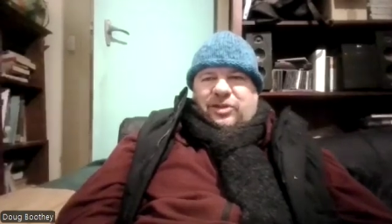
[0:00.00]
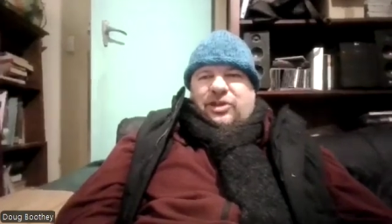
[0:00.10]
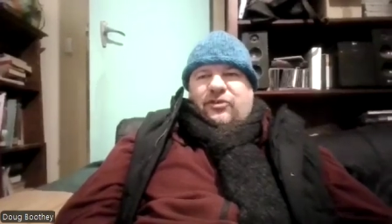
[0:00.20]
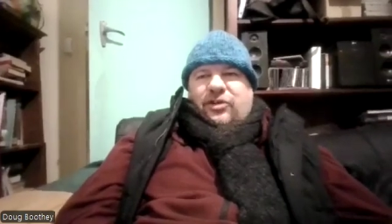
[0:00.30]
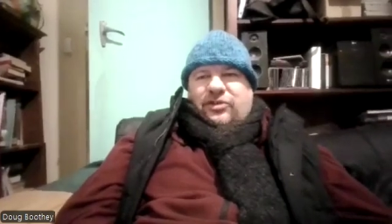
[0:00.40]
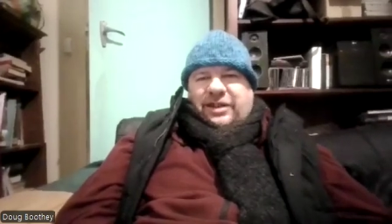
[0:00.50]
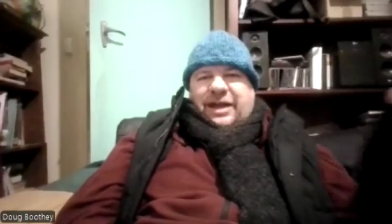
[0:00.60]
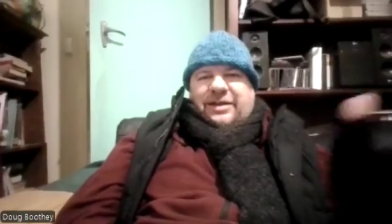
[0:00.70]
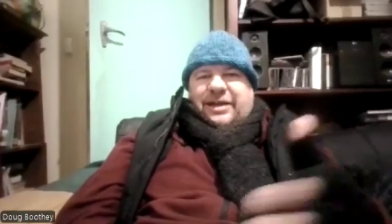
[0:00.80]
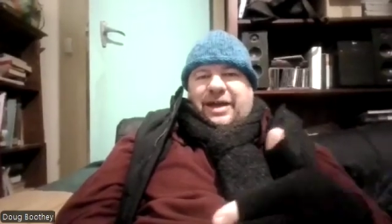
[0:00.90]
university
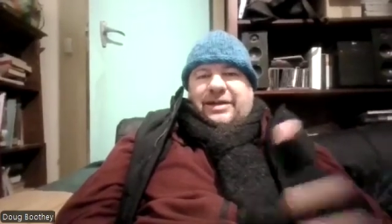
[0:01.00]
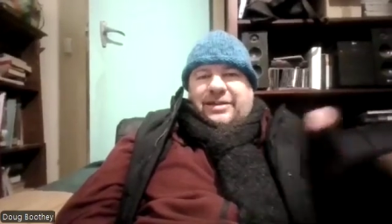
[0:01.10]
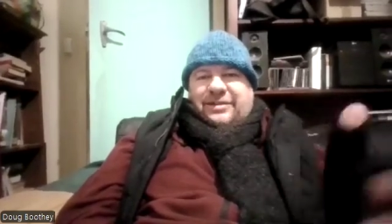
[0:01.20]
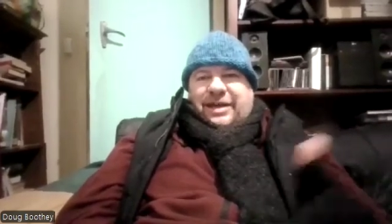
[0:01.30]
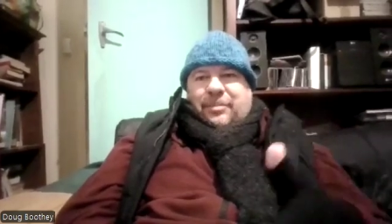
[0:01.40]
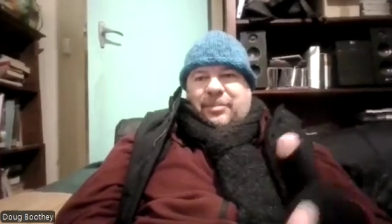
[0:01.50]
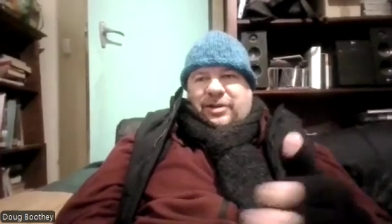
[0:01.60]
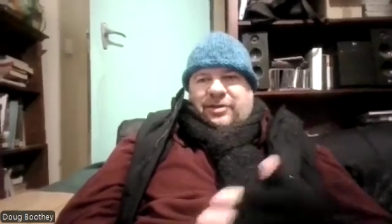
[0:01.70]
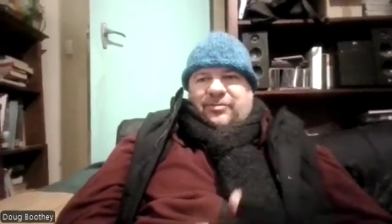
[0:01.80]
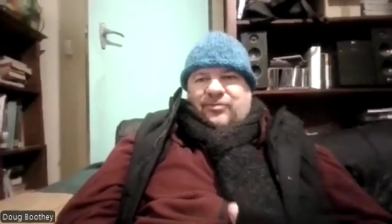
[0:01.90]
actually catches up
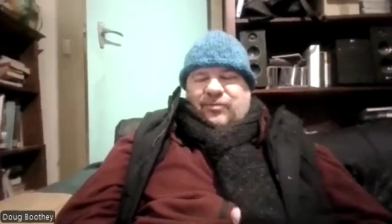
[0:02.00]
and